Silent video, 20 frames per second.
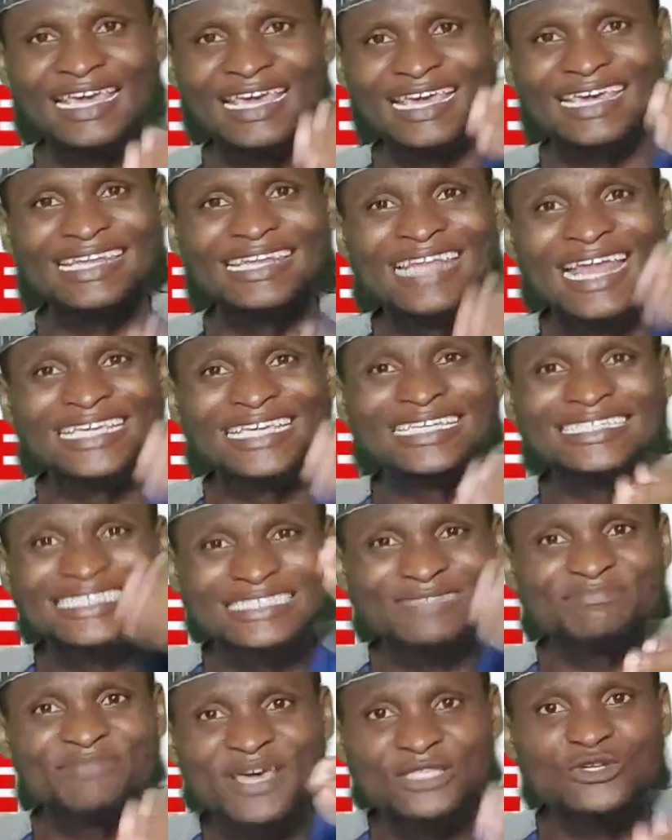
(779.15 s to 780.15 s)
a
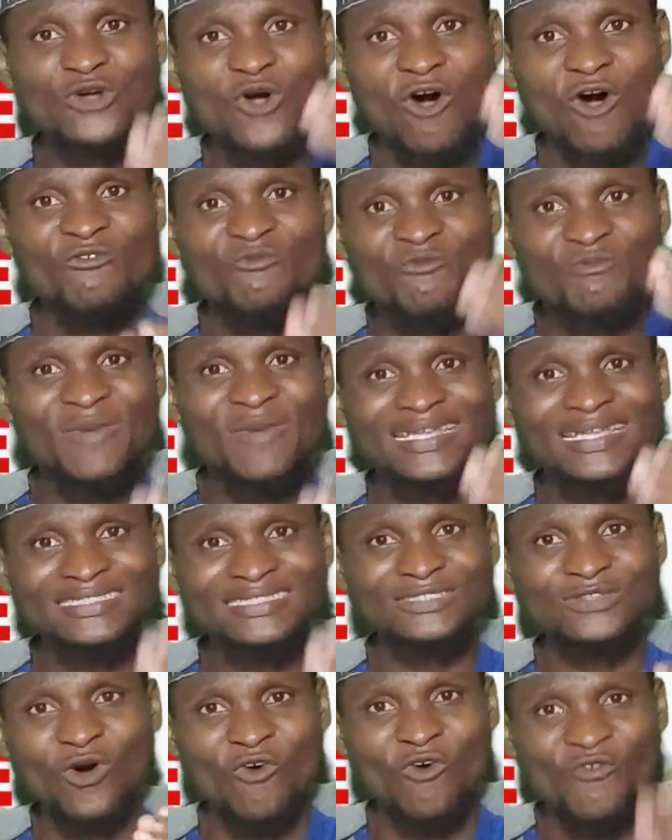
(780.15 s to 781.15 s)
legitimate
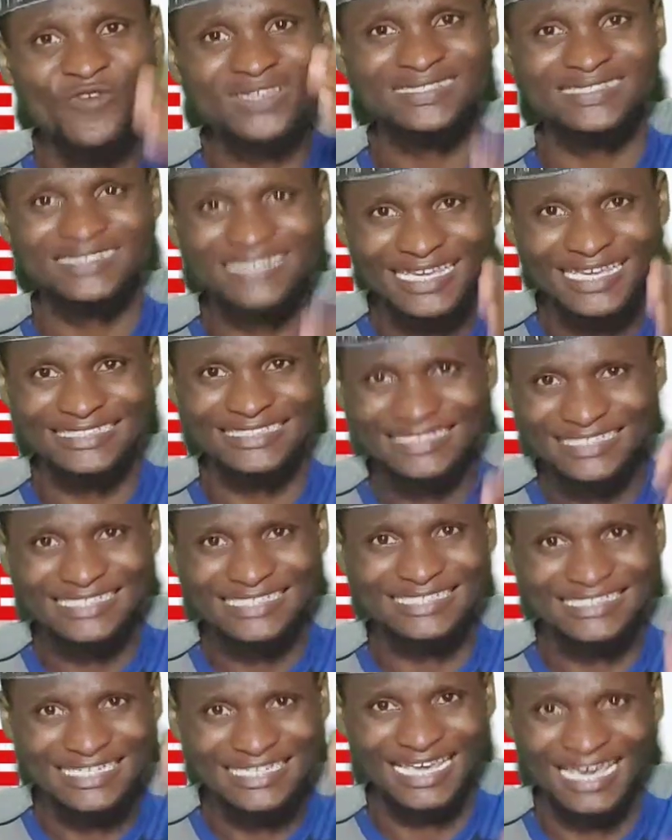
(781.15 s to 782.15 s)
government of a state
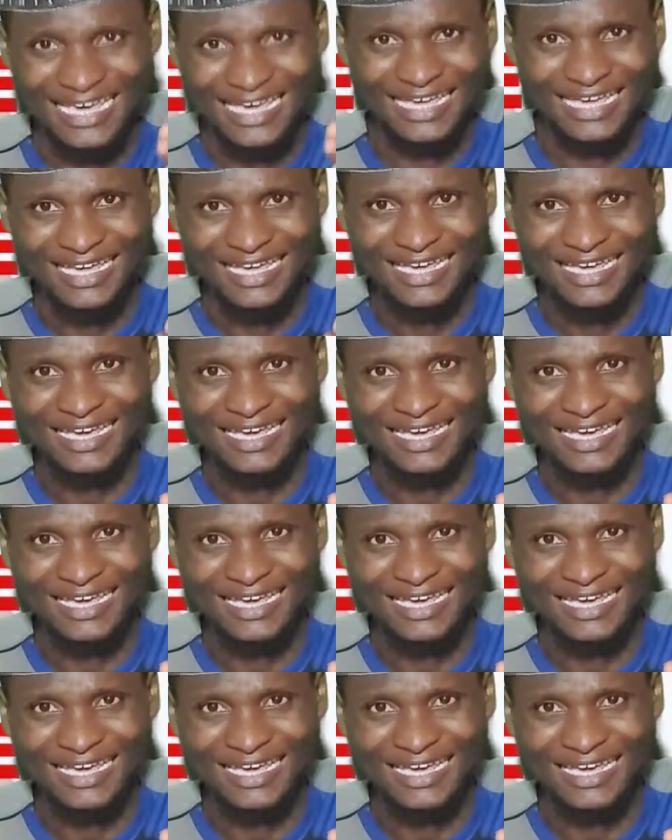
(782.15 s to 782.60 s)
is there.